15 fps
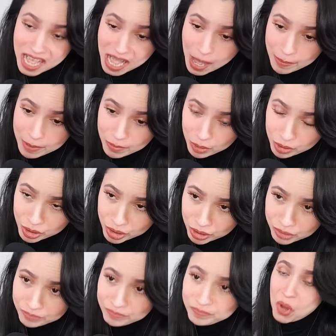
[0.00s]
I'm
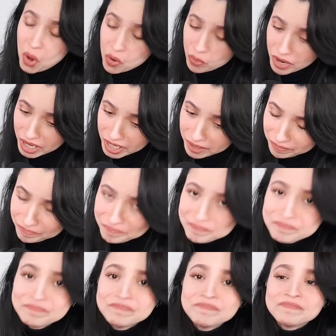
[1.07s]
emotional already.
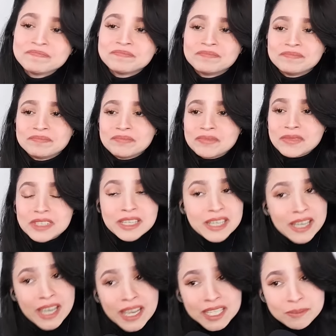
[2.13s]

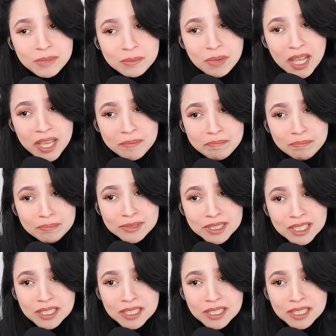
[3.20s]
Can't be blamed.